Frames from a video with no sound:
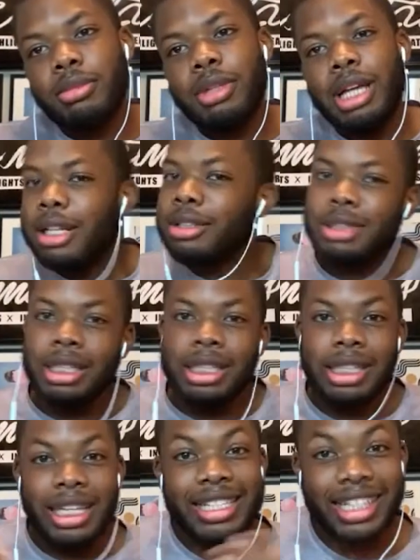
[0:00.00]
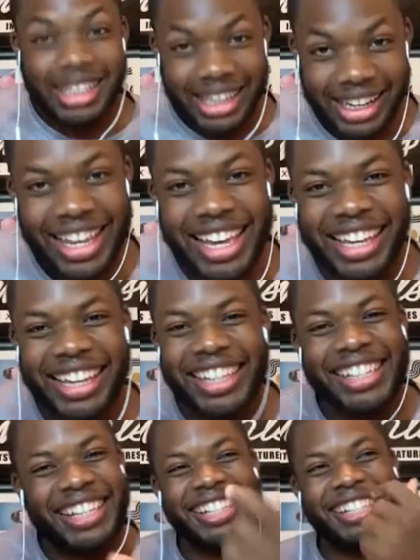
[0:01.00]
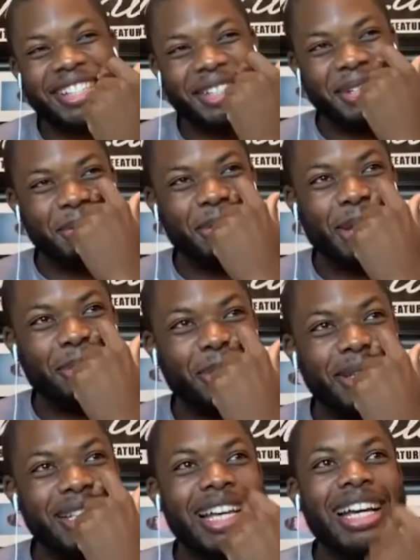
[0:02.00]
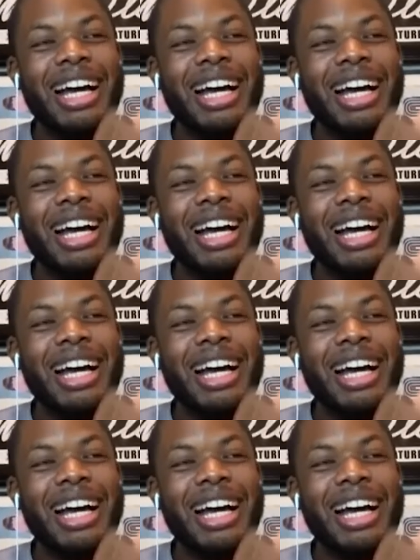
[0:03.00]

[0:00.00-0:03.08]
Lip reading: don't think that's the case. I see you, black people.